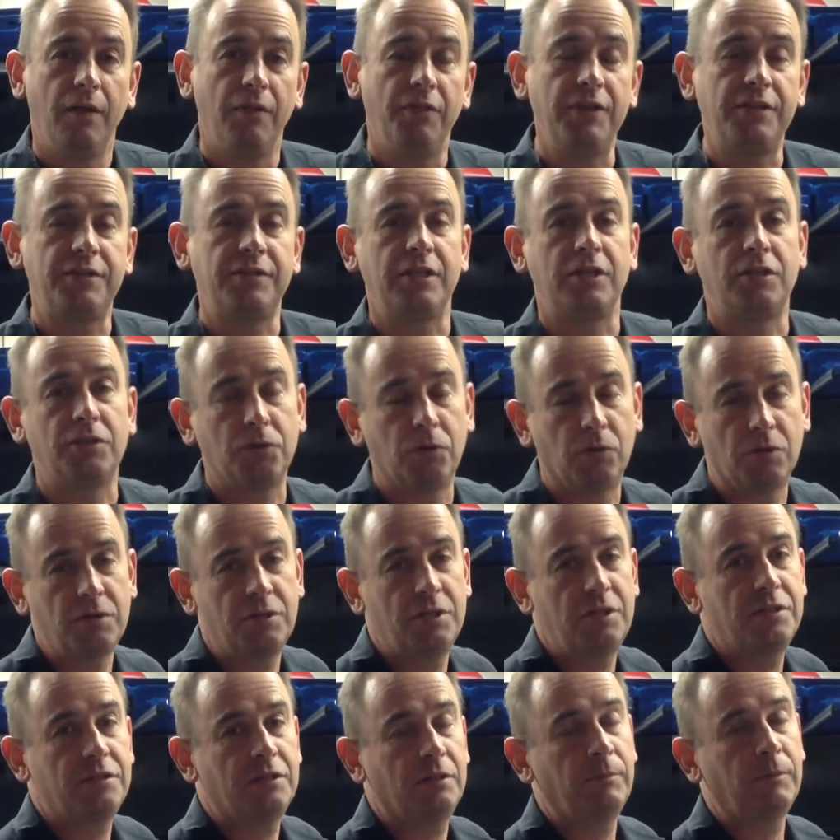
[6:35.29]
this exhaust
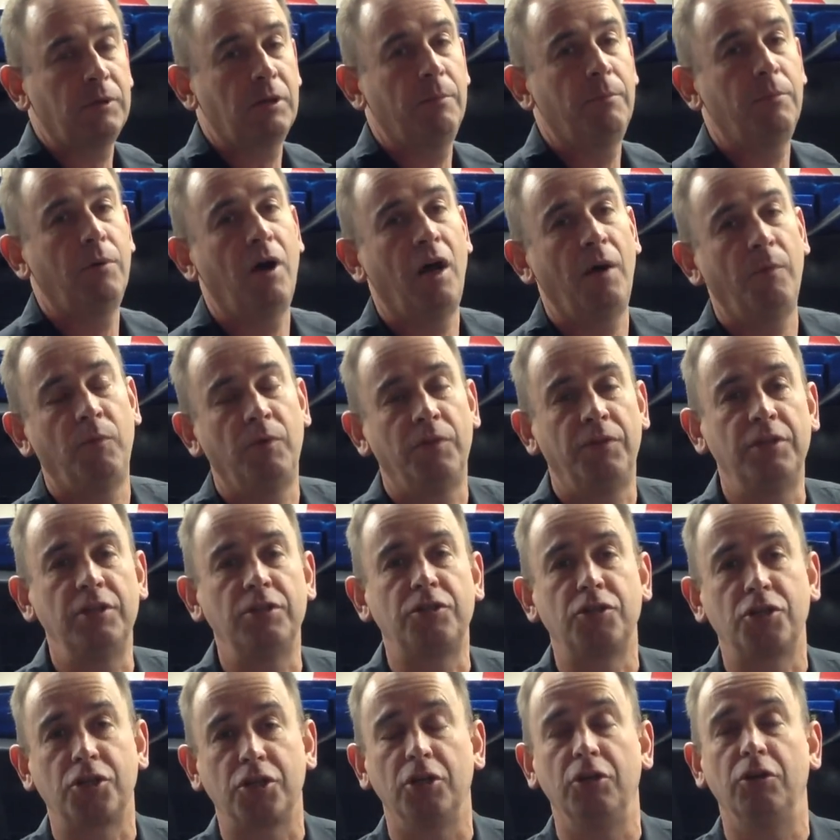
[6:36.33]
system combined with
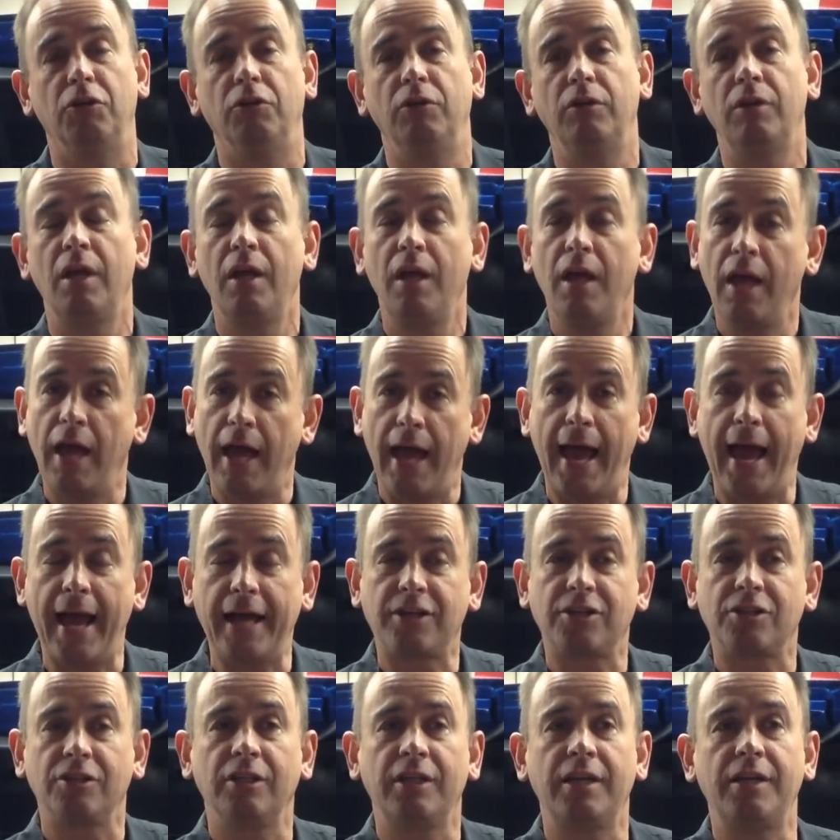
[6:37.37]
this tune
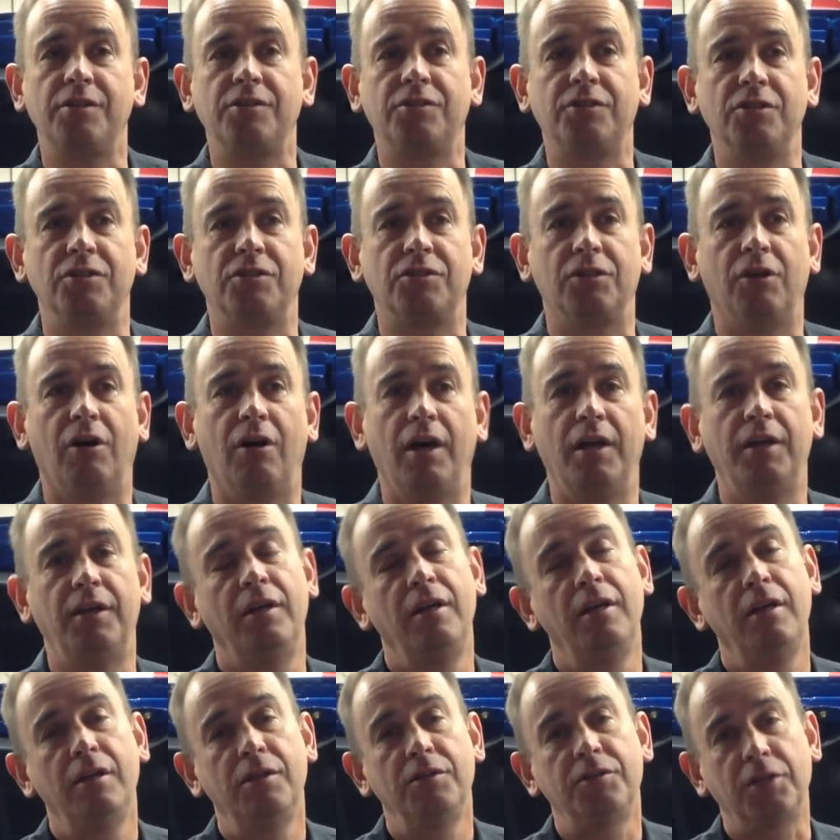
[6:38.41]
actually is designed
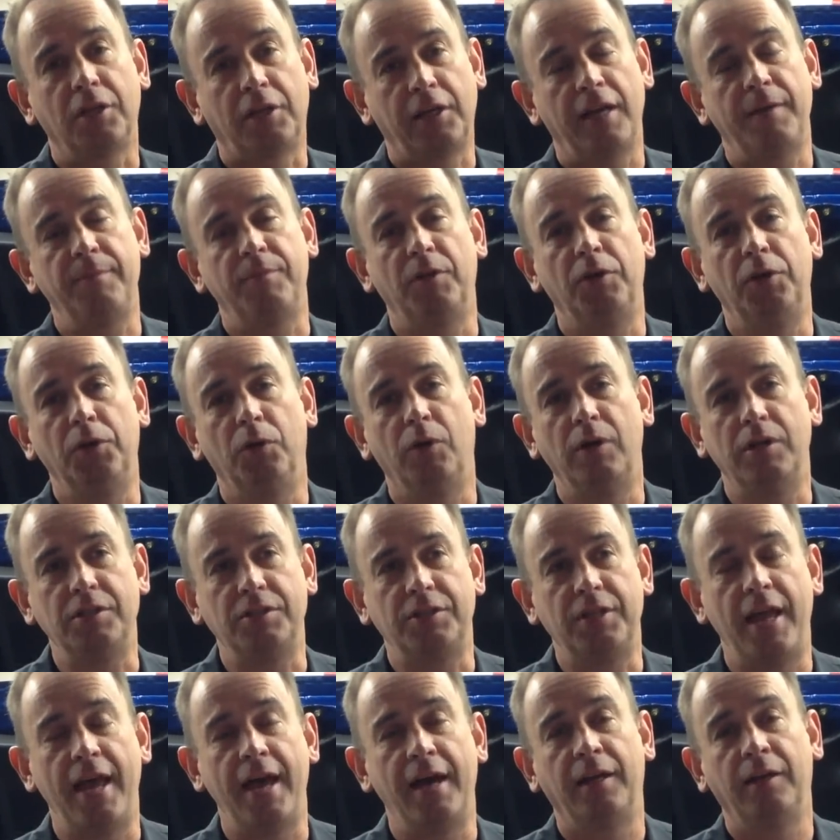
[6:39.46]
to keep the noise
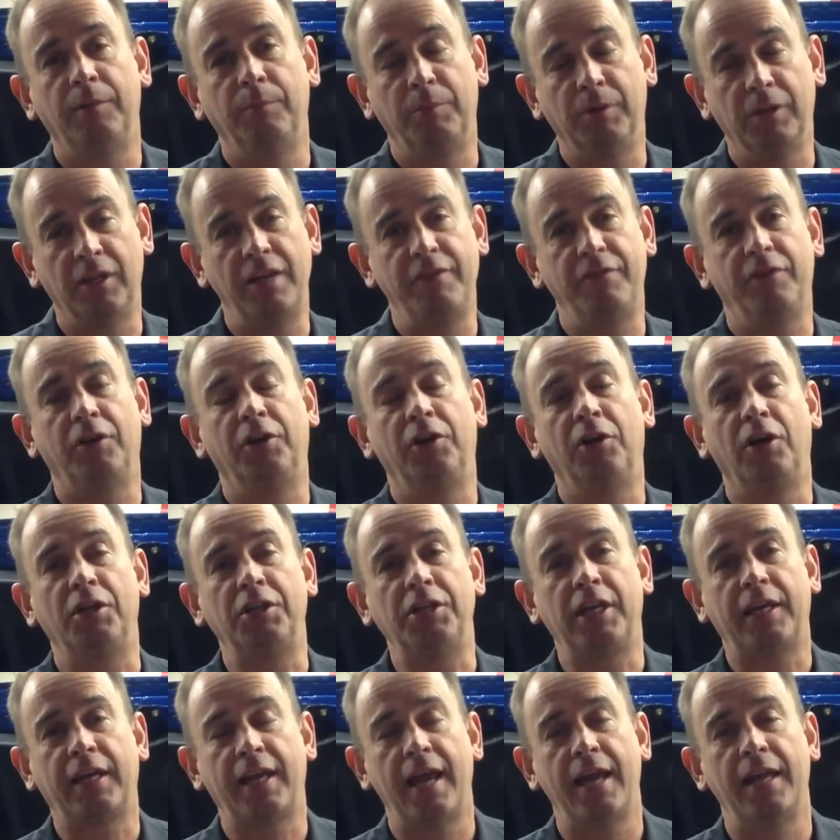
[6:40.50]
down. And believe it or not,
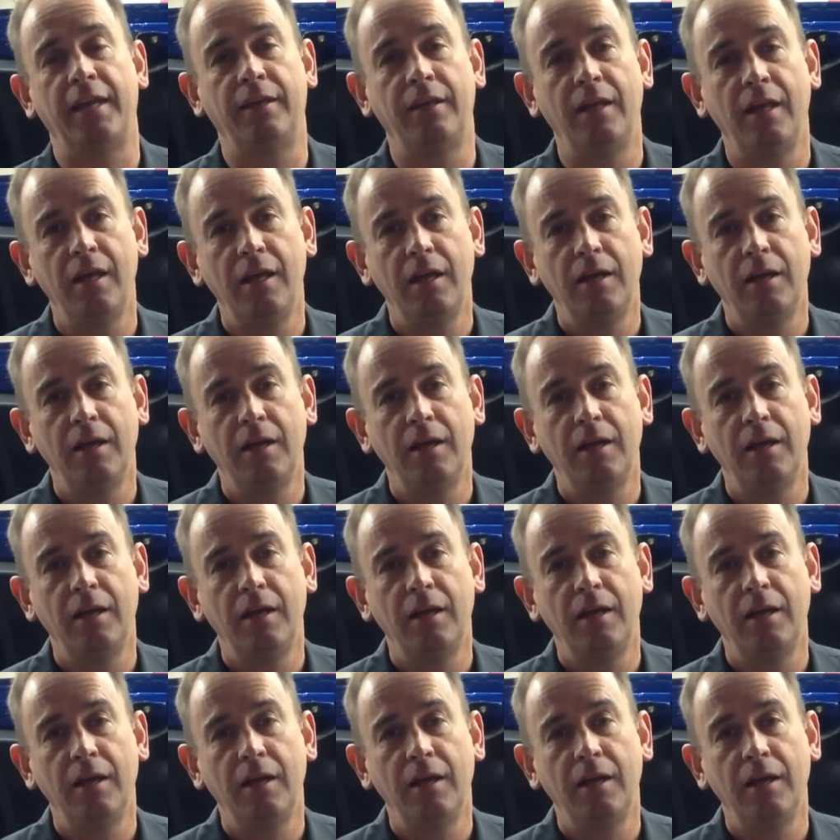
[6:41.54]
you can,